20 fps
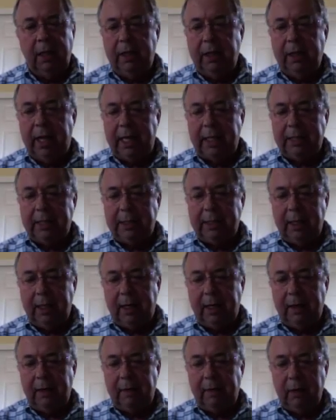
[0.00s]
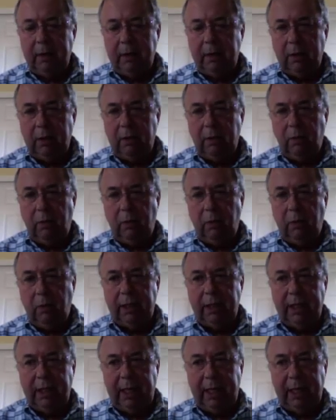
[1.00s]
that uh,
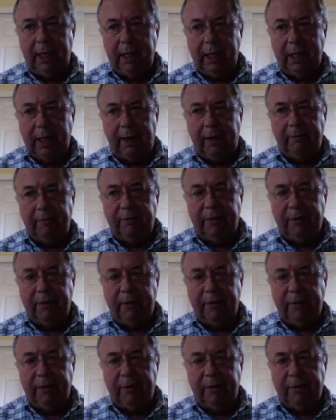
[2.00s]
when the uh,